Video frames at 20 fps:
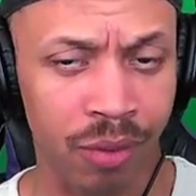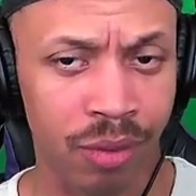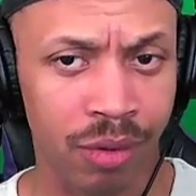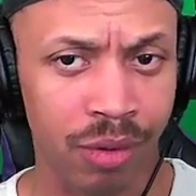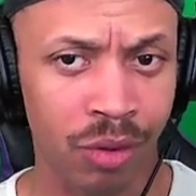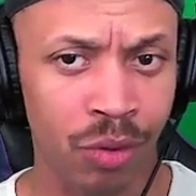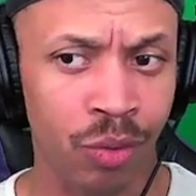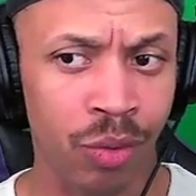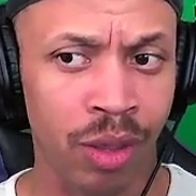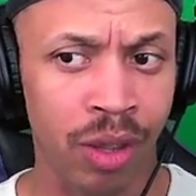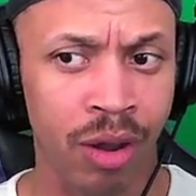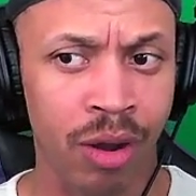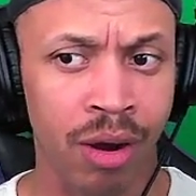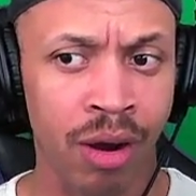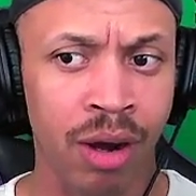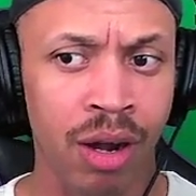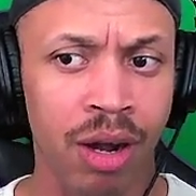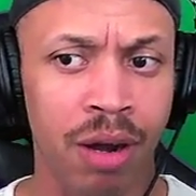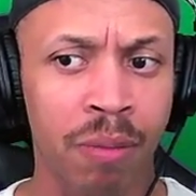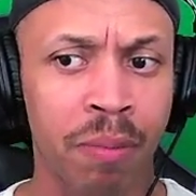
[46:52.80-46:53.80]
who they
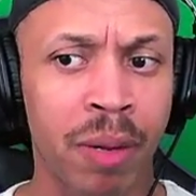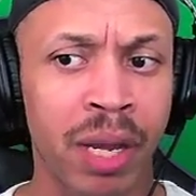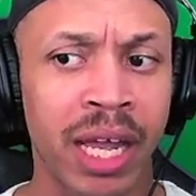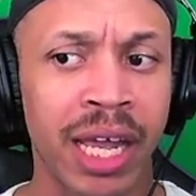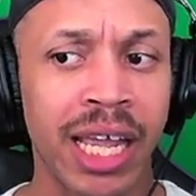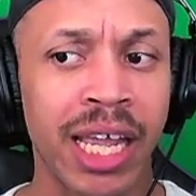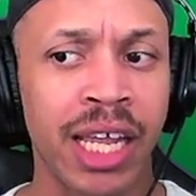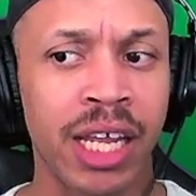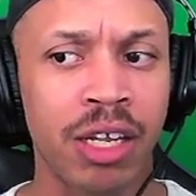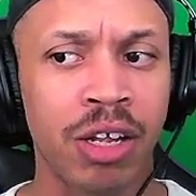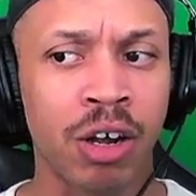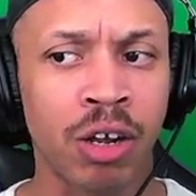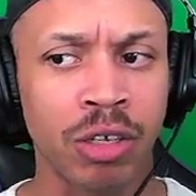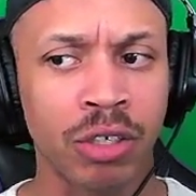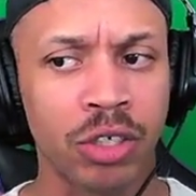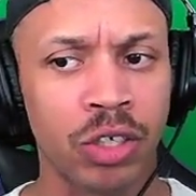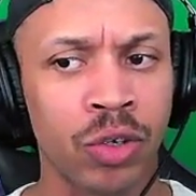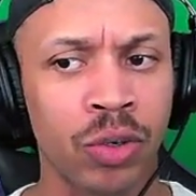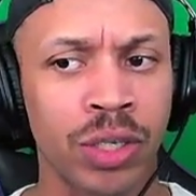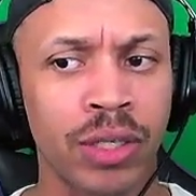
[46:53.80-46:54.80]
are, but it
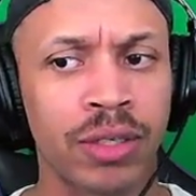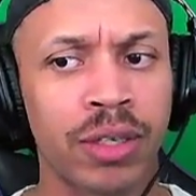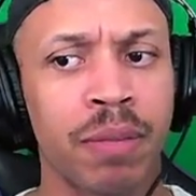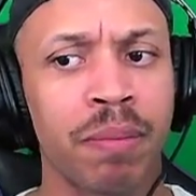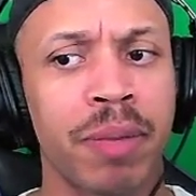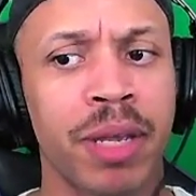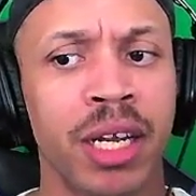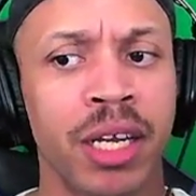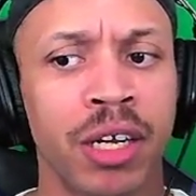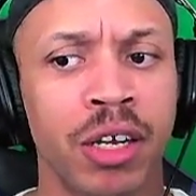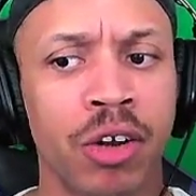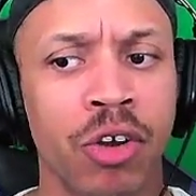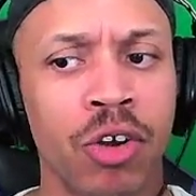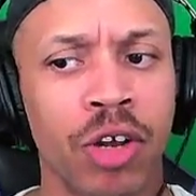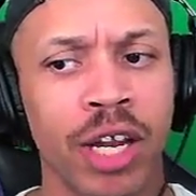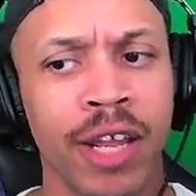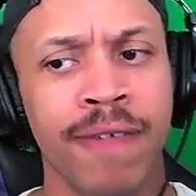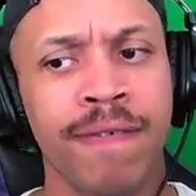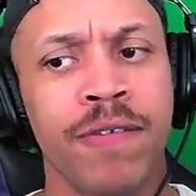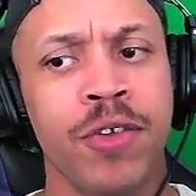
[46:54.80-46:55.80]
also is dependent on
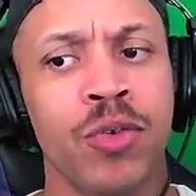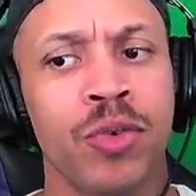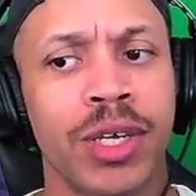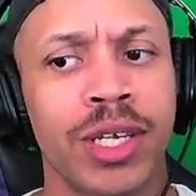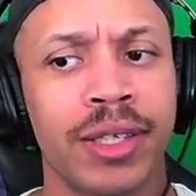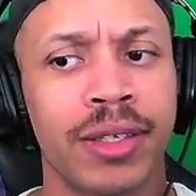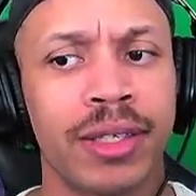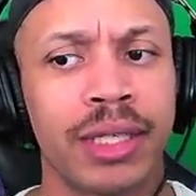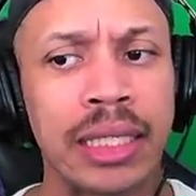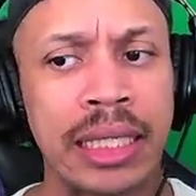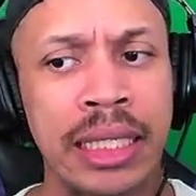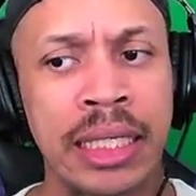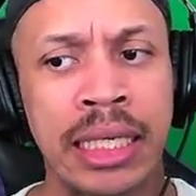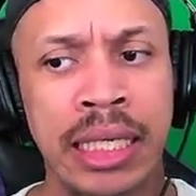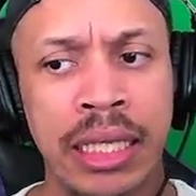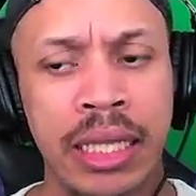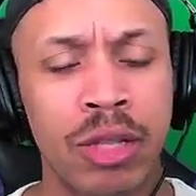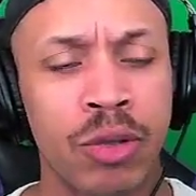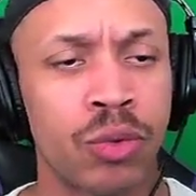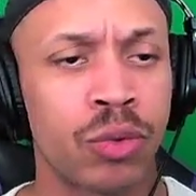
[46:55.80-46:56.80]
if you can
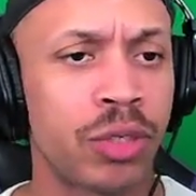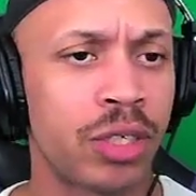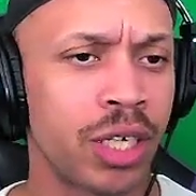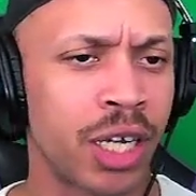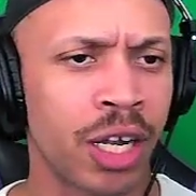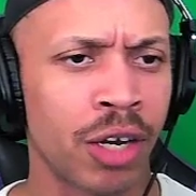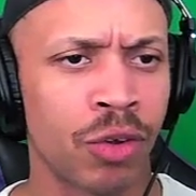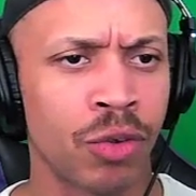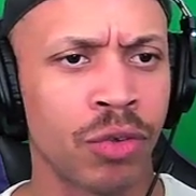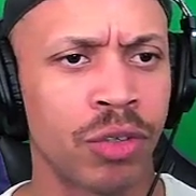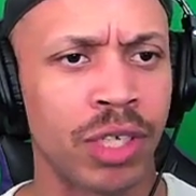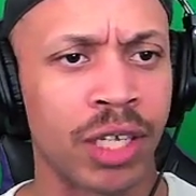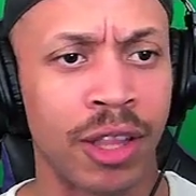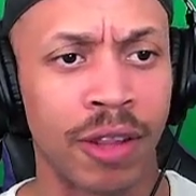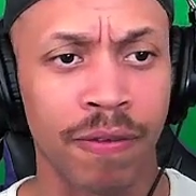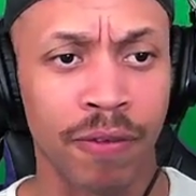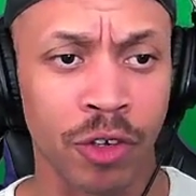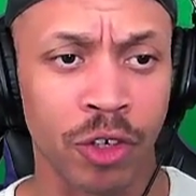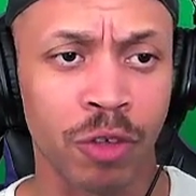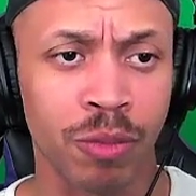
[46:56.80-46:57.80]
see those channels in the
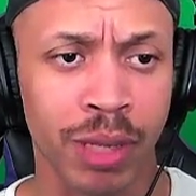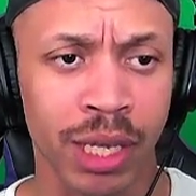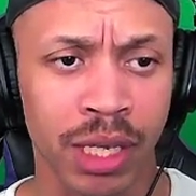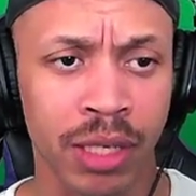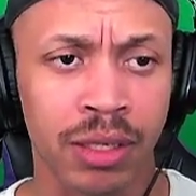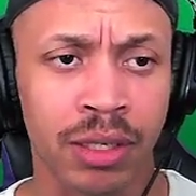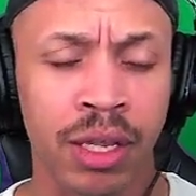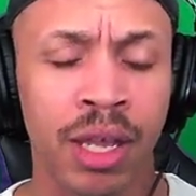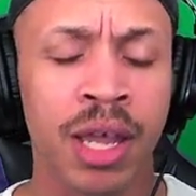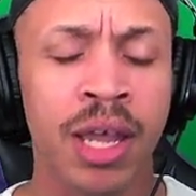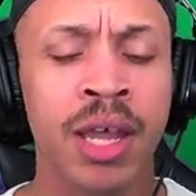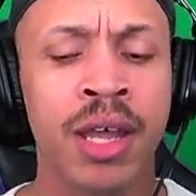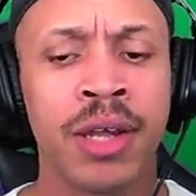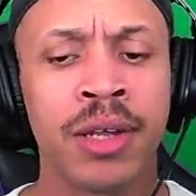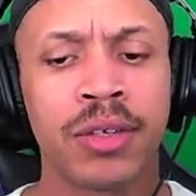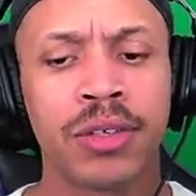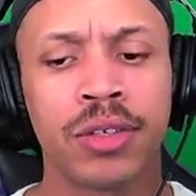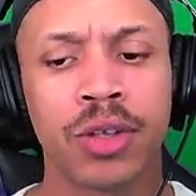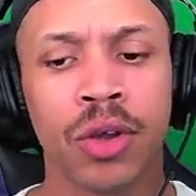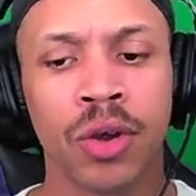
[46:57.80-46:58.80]
first place.
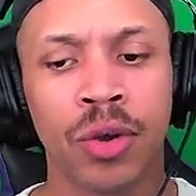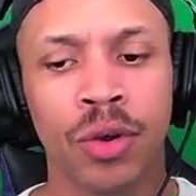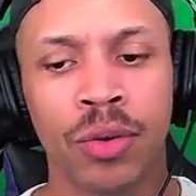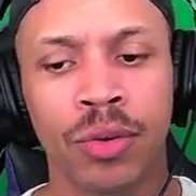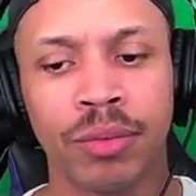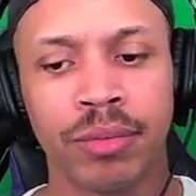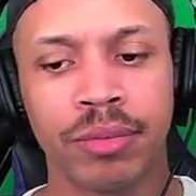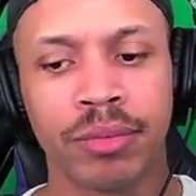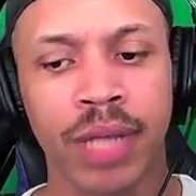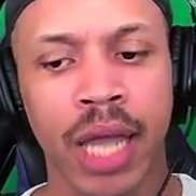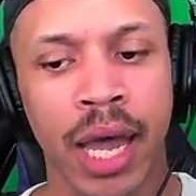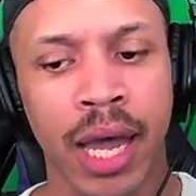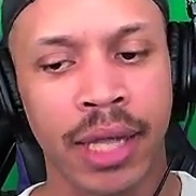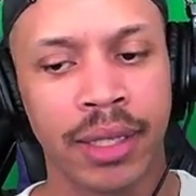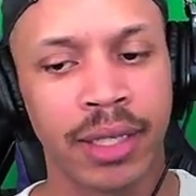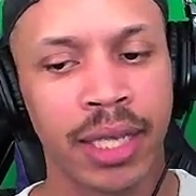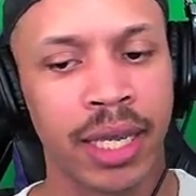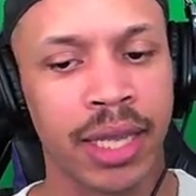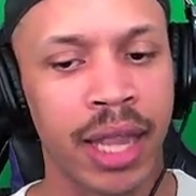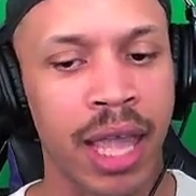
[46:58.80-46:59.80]
So
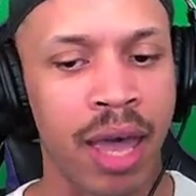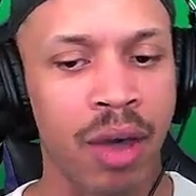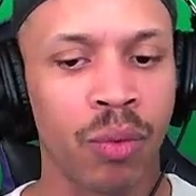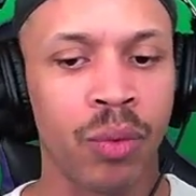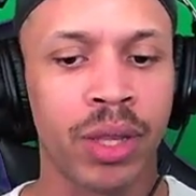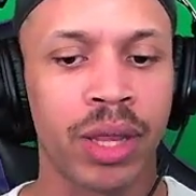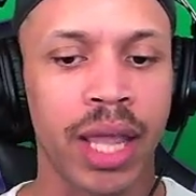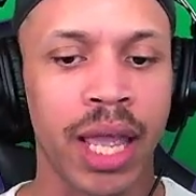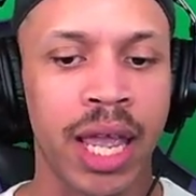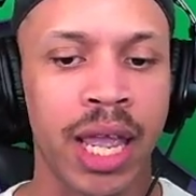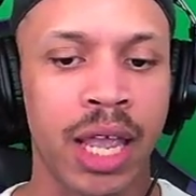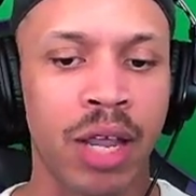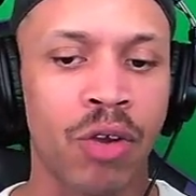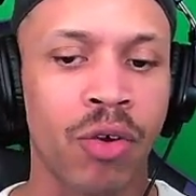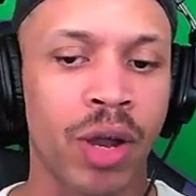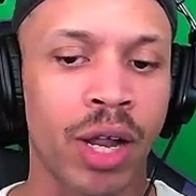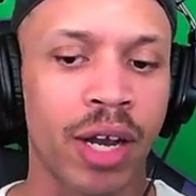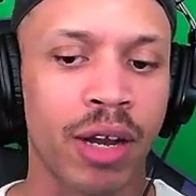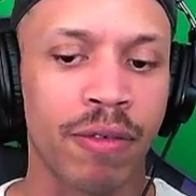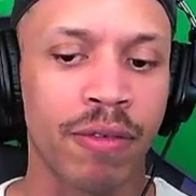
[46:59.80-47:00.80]
take that with a
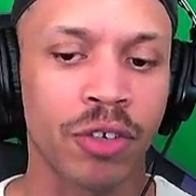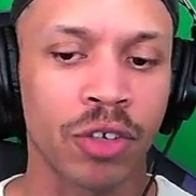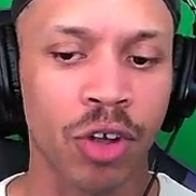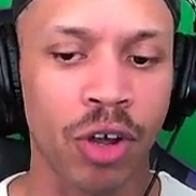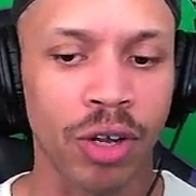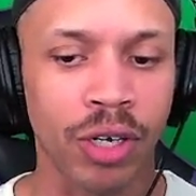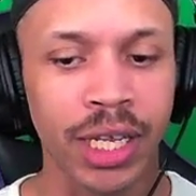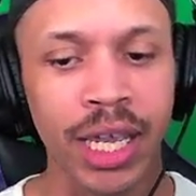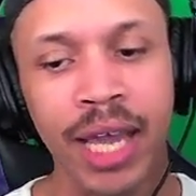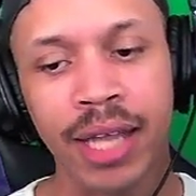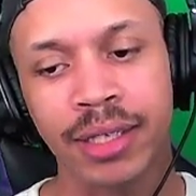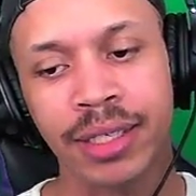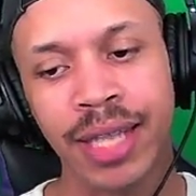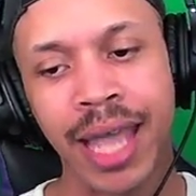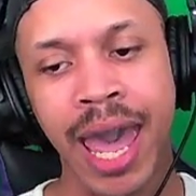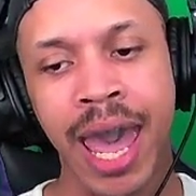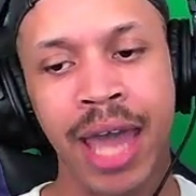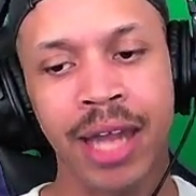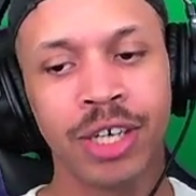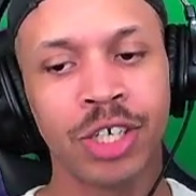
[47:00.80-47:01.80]
grain of salt. Yes,
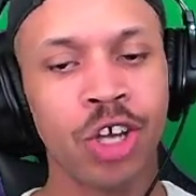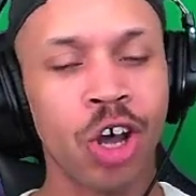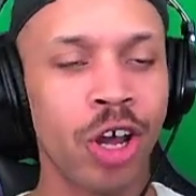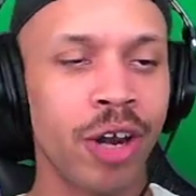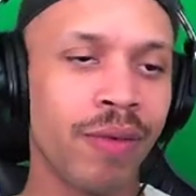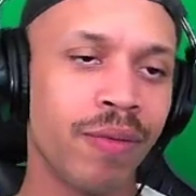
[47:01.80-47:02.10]
at Dawn of